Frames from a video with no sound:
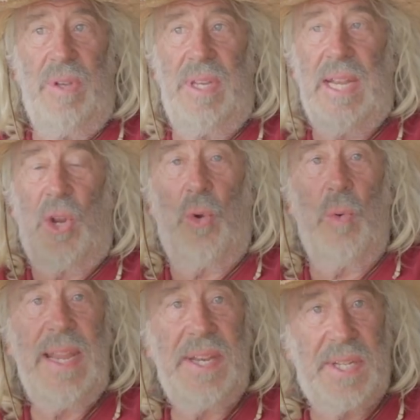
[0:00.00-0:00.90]

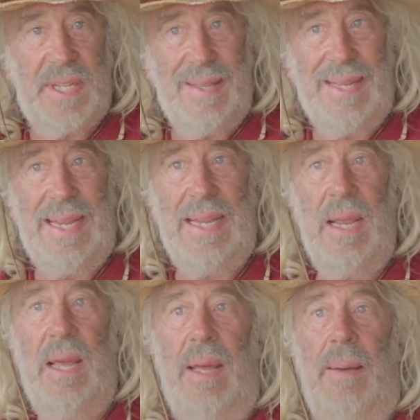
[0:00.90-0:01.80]
decrease the
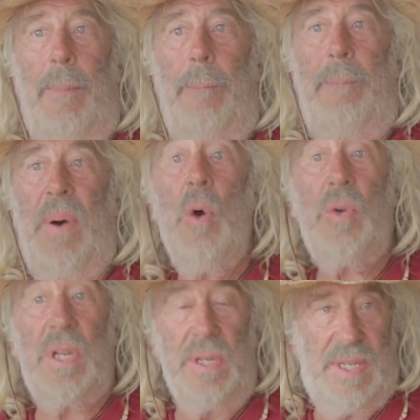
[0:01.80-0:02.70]

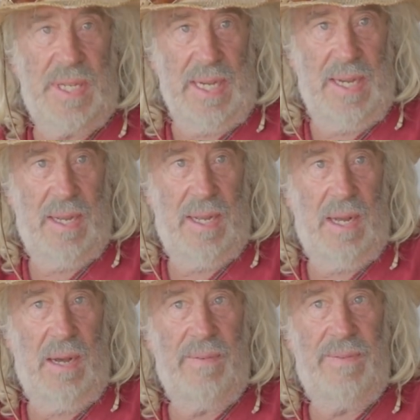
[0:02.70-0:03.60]
potency
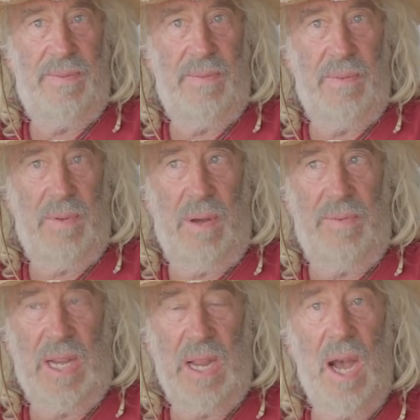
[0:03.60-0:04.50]
of
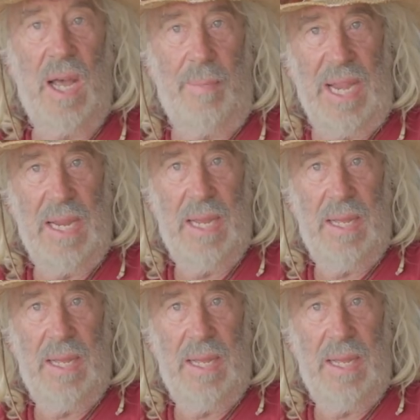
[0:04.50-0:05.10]
economy